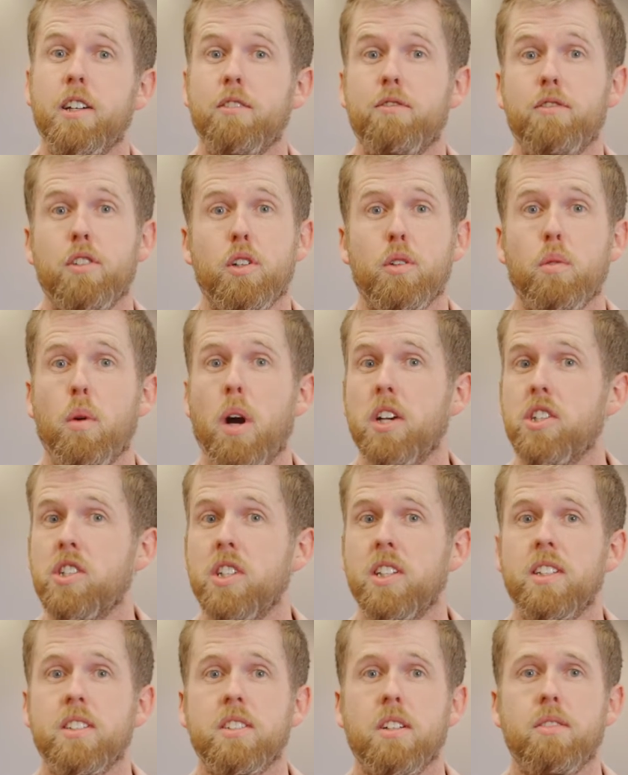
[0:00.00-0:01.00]
If you're
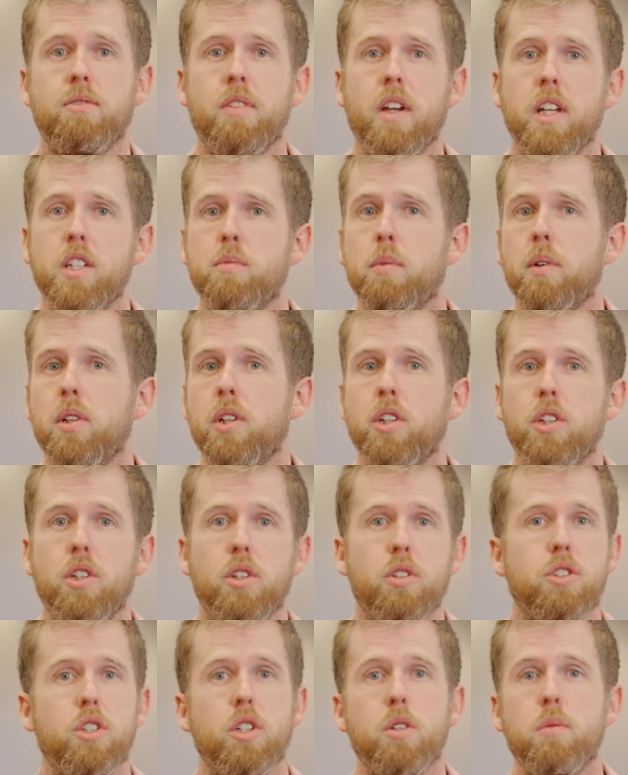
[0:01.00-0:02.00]
watching this on Facebook or
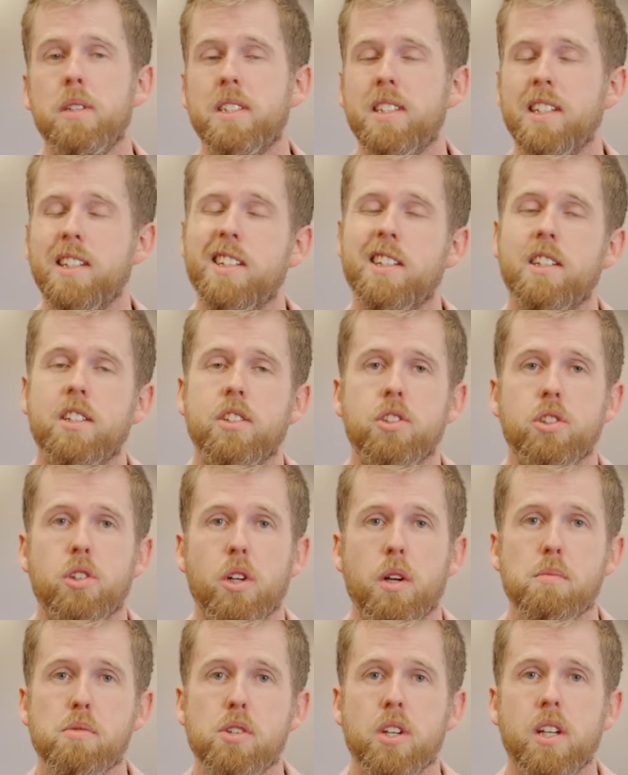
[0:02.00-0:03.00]
YouTube, it's in the
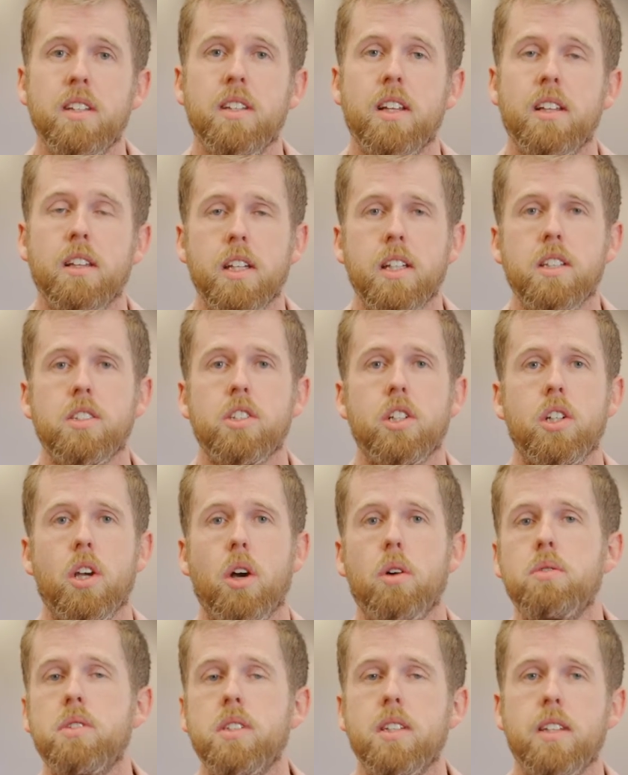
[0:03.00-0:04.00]
description, the link to
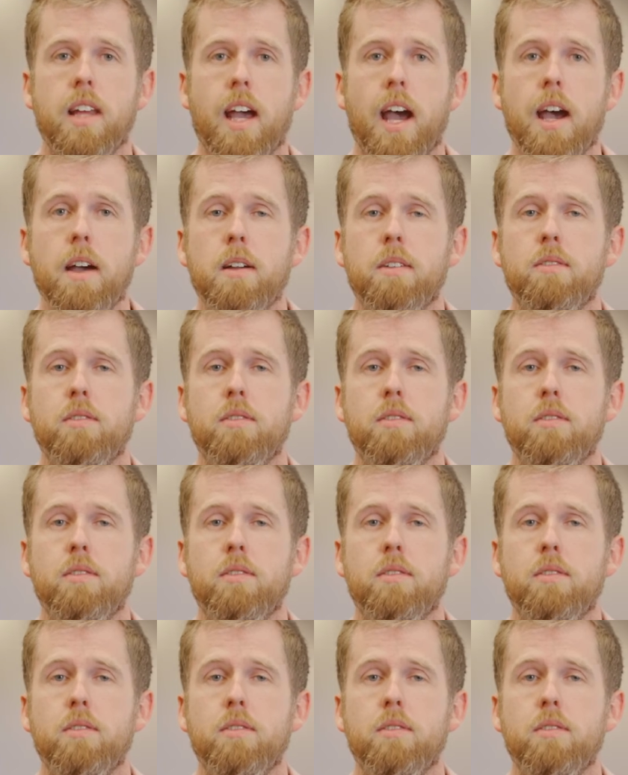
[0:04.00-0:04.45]
go to that.